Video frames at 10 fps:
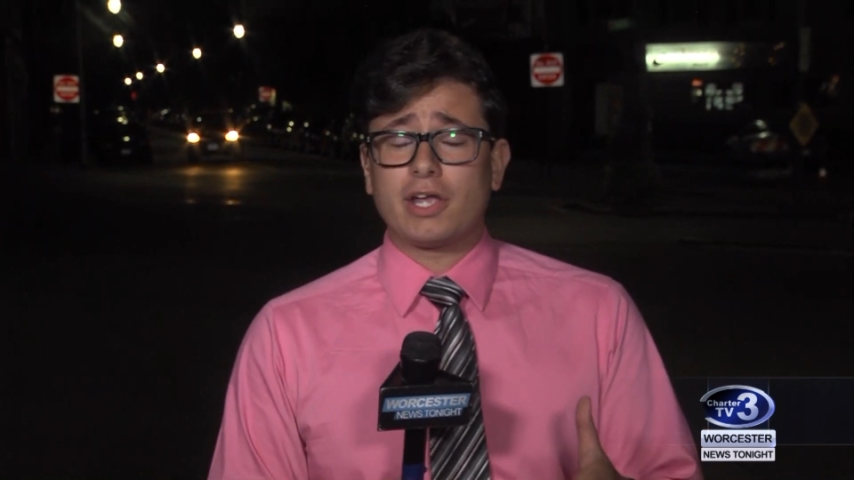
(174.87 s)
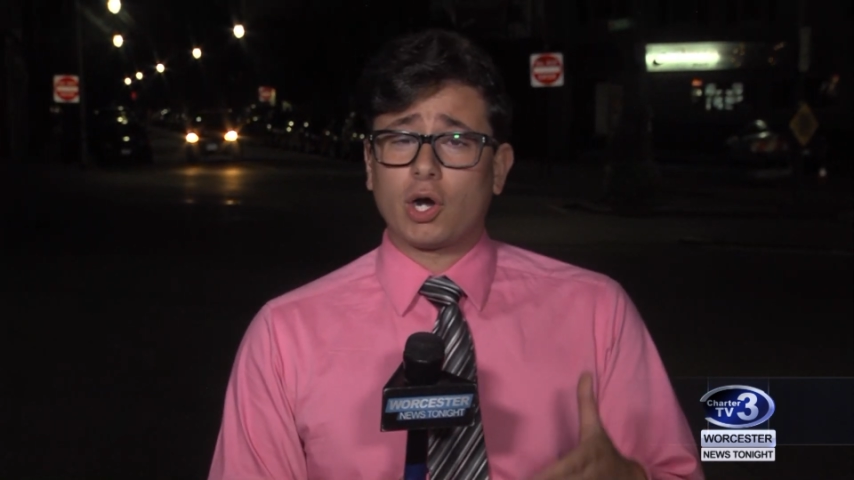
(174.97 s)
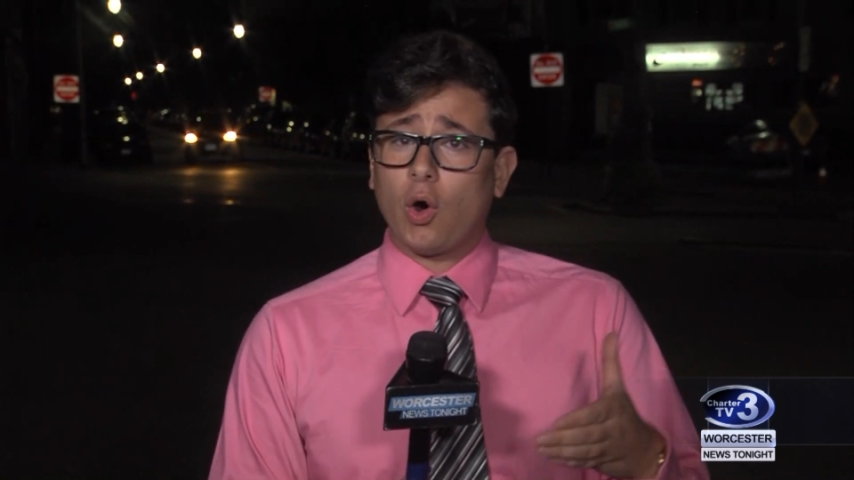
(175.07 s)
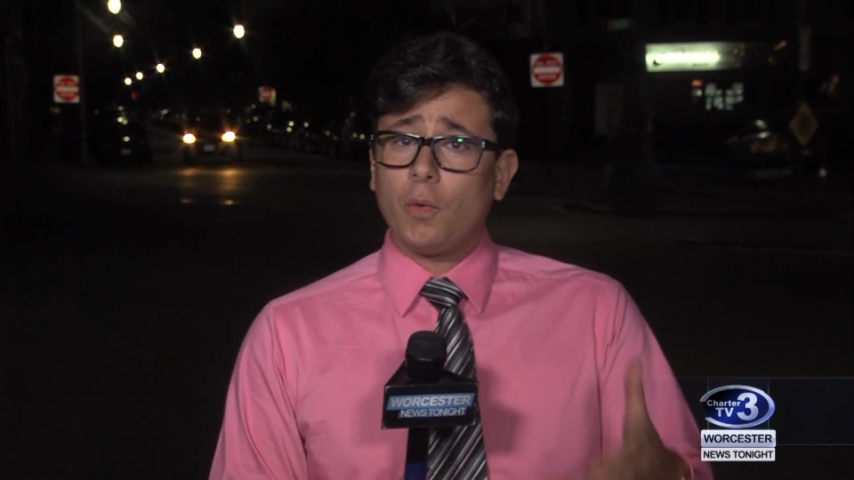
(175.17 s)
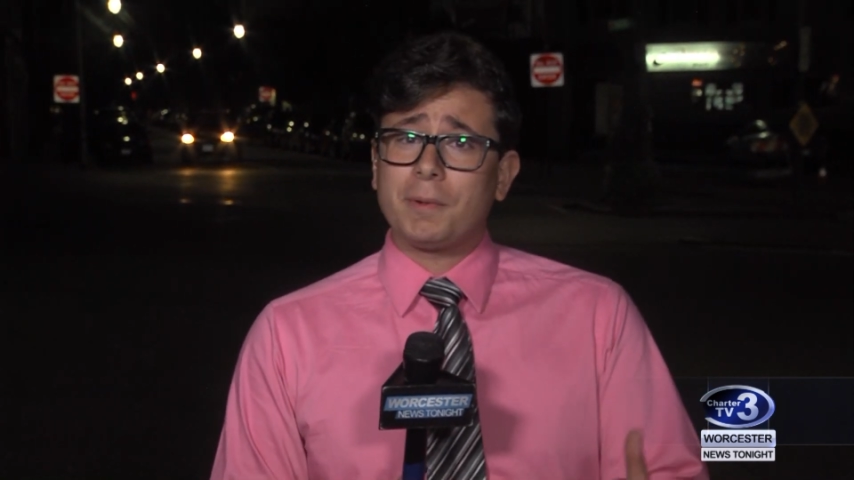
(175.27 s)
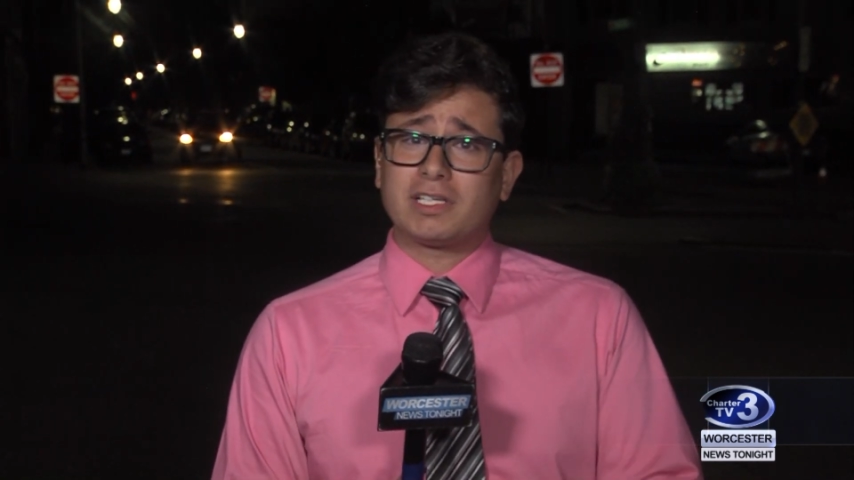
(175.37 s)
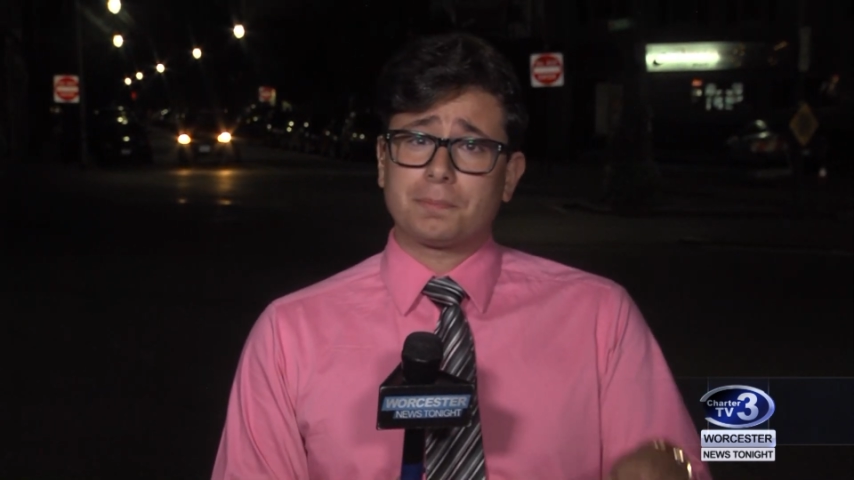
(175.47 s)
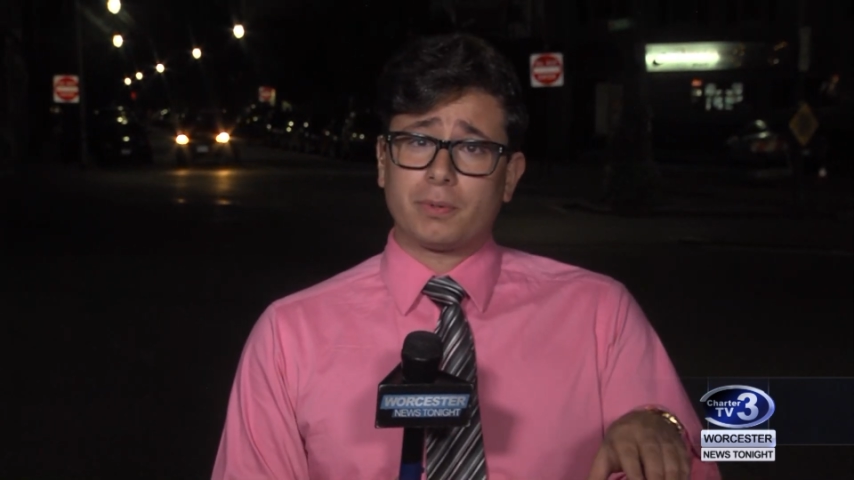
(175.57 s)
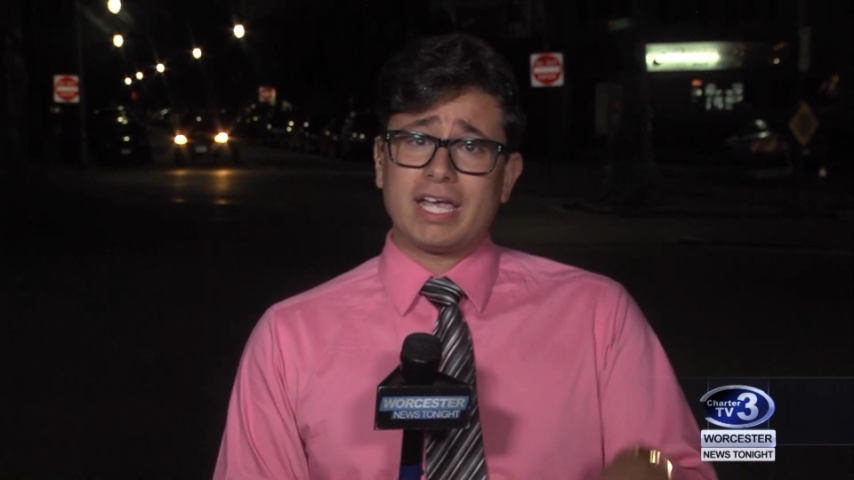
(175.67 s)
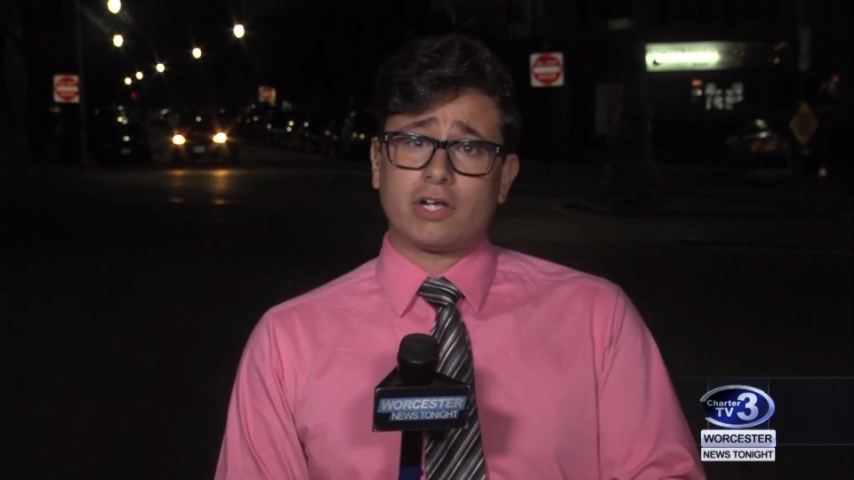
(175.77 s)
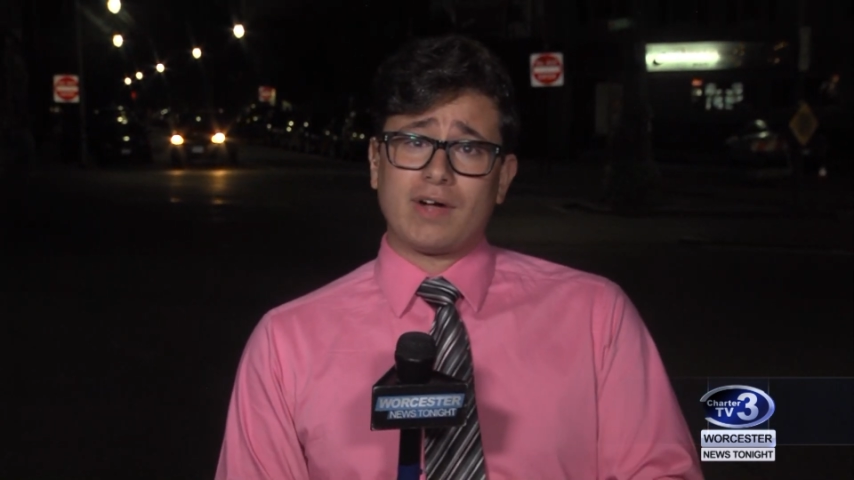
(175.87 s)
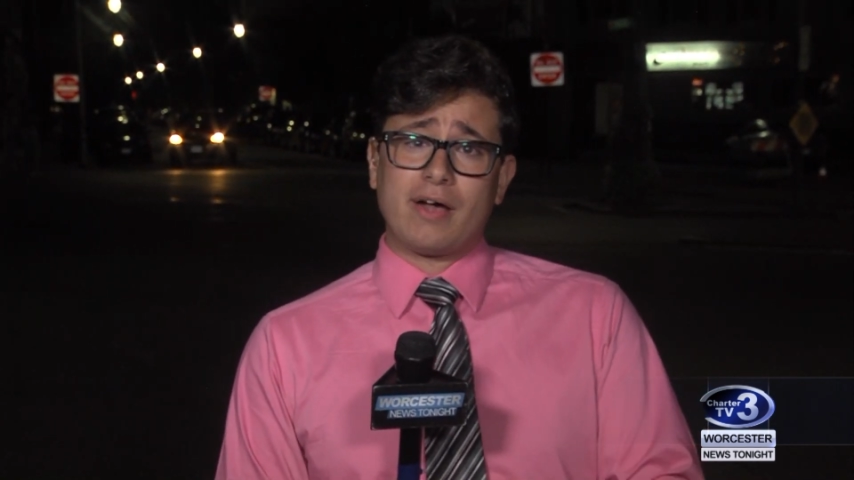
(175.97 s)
and they're hoping to break